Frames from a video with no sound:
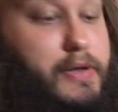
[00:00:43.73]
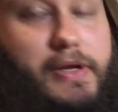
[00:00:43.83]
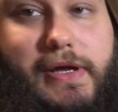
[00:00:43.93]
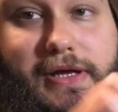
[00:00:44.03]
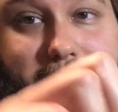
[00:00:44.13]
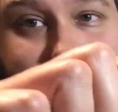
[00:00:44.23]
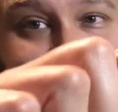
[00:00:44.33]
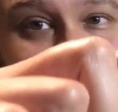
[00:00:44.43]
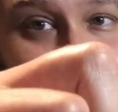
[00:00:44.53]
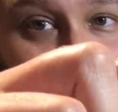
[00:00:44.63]
It
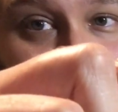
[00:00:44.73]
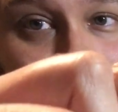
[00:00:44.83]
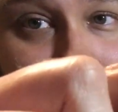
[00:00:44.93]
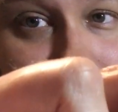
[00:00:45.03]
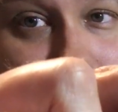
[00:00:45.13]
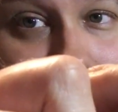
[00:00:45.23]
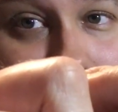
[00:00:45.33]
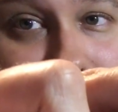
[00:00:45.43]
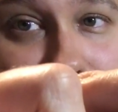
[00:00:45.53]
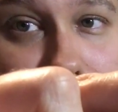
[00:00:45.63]
is a clone
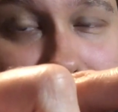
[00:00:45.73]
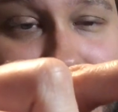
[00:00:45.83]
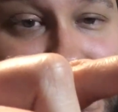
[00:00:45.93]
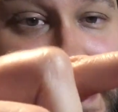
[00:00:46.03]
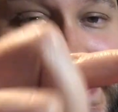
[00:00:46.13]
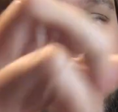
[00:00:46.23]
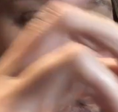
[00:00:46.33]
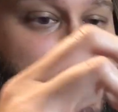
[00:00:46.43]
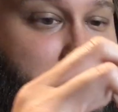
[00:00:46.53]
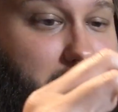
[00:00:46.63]
of the
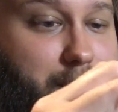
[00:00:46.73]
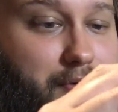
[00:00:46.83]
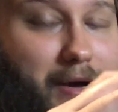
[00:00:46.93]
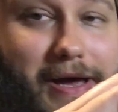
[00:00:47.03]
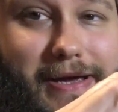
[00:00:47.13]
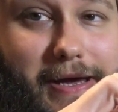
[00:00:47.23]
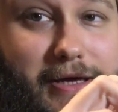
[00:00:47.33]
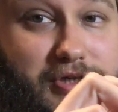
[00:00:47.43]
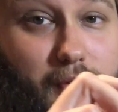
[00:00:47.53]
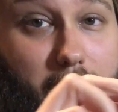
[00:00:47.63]
Winchester
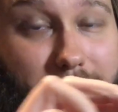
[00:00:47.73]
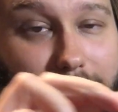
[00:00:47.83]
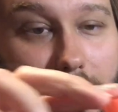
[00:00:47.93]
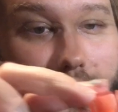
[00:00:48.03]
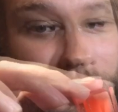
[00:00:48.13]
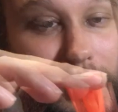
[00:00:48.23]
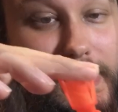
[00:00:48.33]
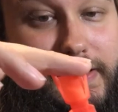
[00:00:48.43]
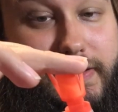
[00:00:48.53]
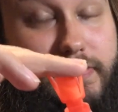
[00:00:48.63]
WAA-12R,
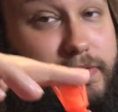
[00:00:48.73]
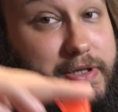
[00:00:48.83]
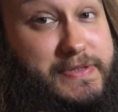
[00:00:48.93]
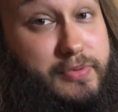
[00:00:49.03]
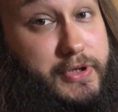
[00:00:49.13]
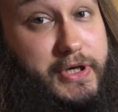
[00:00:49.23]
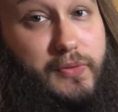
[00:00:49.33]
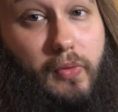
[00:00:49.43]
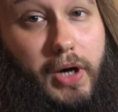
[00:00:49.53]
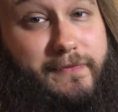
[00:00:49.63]
and it's a pretty
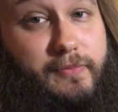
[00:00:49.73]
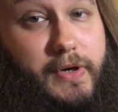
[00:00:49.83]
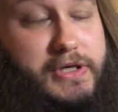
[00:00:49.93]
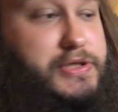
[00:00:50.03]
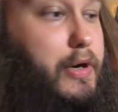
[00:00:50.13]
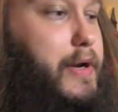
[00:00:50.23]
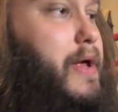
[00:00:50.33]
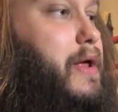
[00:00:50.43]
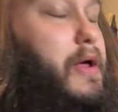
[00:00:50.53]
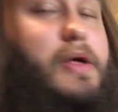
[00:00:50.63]
good wad for buckshot.
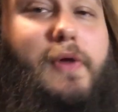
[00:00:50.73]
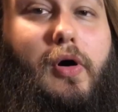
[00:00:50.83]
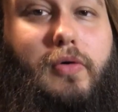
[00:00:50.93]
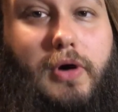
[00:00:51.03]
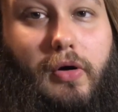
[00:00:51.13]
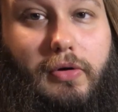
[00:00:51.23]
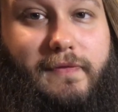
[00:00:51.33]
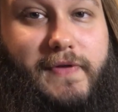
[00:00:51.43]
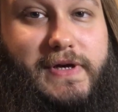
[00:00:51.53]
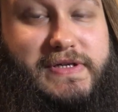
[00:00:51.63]
The whole goal
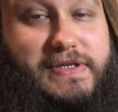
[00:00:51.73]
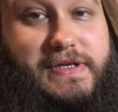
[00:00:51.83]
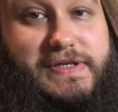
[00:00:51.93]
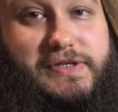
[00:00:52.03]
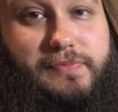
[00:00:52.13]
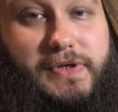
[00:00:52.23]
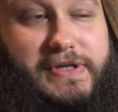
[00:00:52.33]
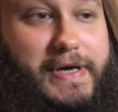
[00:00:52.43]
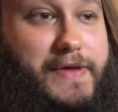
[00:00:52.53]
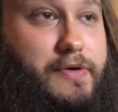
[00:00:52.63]
of this is to put
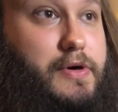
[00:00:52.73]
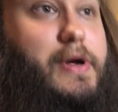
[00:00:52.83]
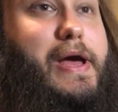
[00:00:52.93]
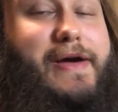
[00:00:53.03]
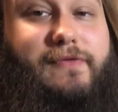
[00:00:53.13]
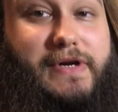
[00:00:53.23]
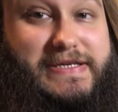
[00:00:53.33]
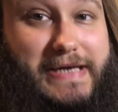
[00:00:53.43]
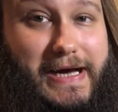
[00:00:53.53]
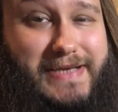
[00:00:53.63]
together every
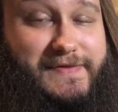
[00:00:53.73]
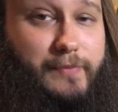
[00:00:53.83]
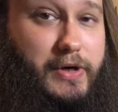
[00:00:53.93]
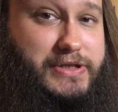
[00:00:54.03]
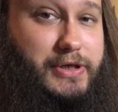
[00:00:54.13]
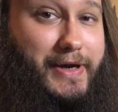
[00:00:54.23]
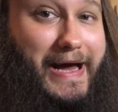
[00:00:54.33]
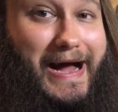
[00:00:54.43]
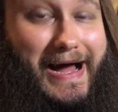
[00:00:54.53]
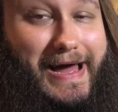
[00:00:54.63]
size of buckshot
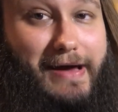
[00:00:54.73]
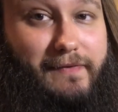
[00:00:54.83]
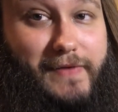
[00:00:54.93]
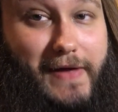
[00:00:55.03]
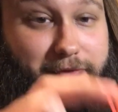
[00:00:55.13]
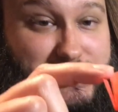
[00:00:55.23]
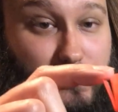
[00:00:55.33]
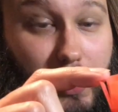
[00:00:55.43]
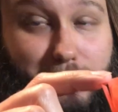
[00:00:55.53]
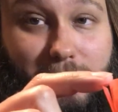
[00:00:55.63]
I have that this
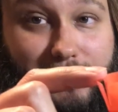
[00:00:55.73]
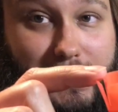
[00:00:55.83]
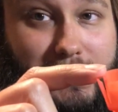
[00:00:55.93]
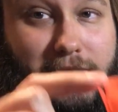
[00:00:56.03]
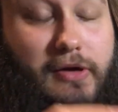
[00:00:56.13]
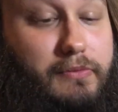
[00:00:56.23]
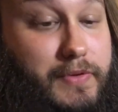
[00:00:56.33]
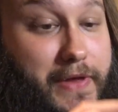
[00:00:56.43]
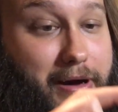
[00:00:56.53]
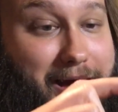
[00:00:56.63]
wad will fit
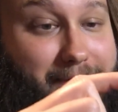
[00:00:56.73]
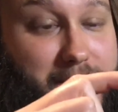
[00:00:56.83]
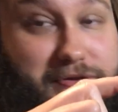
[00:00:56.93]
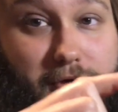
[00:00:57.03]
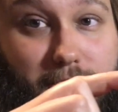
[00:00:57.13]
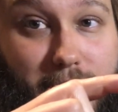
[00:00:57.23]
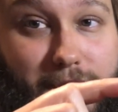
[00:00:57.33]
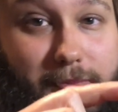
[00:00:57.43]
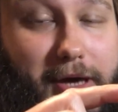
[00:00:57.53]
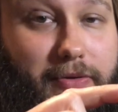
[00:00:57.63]
without having to remove
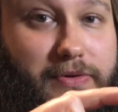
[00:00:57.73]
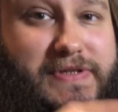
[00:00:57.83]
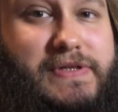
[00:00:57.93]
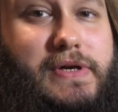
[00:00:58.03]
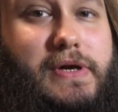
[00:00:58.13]
the pedals.